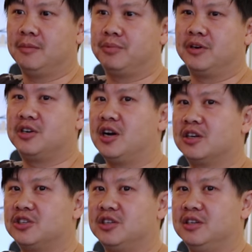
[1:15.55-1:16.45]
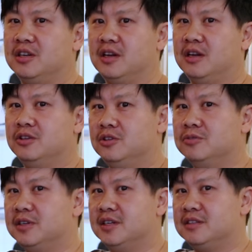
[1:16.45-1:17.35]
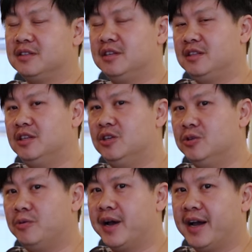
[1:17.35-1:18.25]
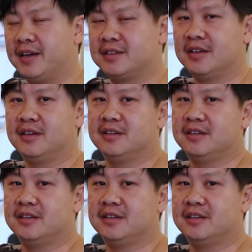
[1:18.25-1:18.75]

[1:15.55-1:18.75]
production units in the US.